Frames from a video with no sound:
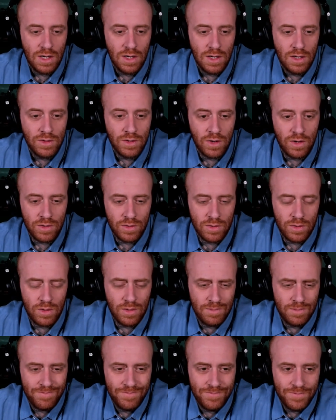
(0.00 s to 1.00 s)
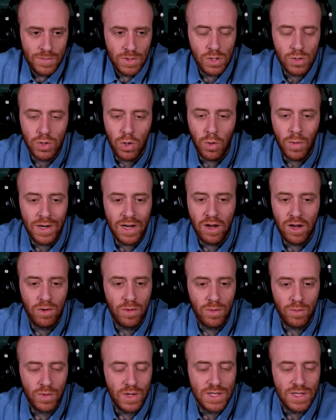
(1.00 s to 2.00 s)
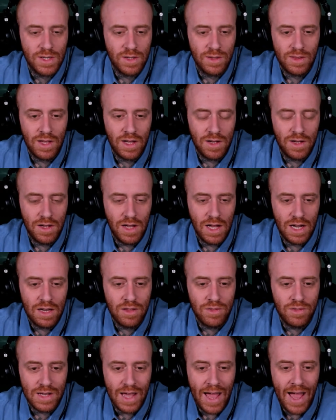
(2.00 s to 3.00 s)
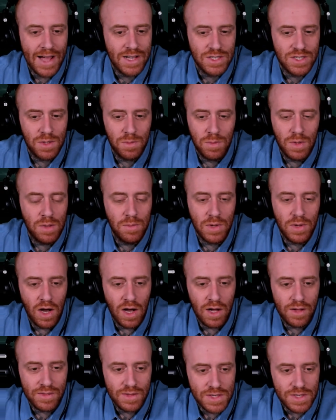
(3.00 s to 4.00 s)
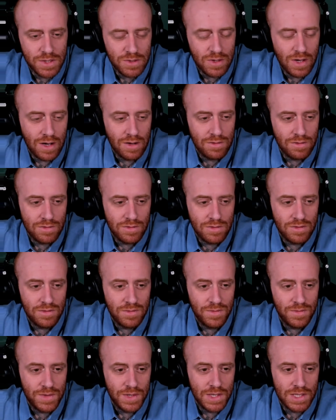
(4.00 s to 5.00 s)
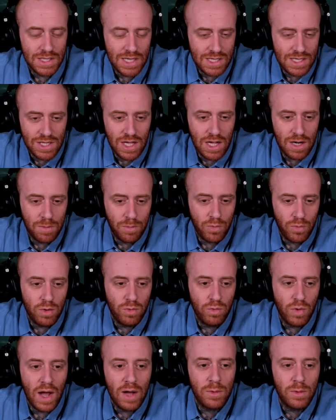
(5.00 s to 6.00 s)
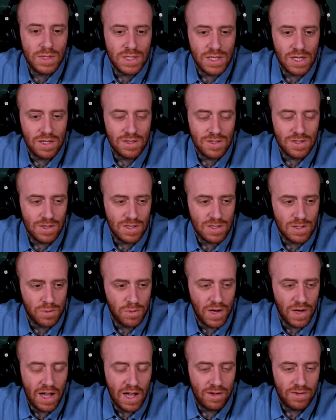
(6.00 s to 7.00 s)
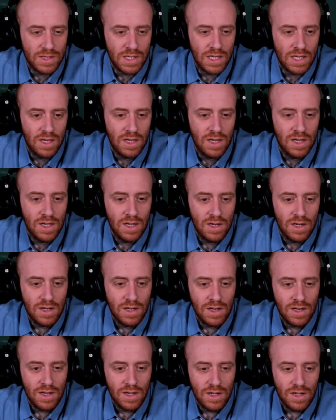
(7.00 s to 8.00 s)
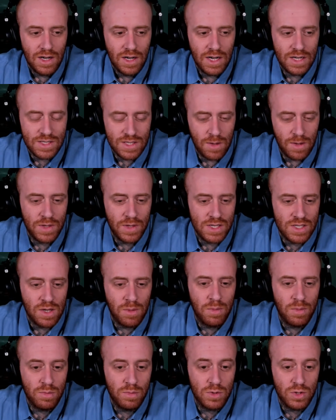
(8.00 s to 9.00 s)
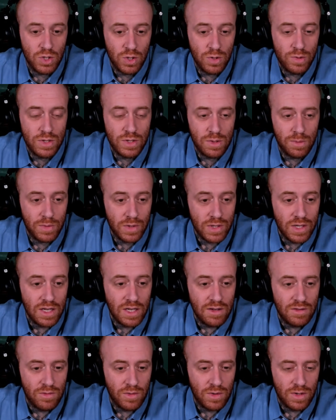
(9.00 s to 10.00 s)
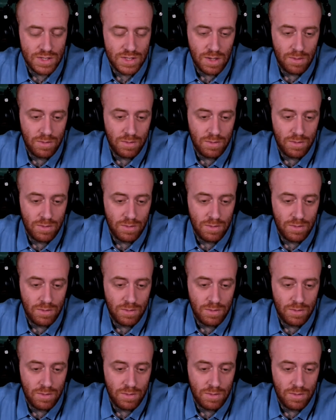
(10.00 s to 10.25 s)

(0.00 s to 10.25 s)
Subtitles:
There's no inherent reason that anything has to be beyond this life. Like that's not a prerequisite to this reality. It's something some people choose to believe, or it's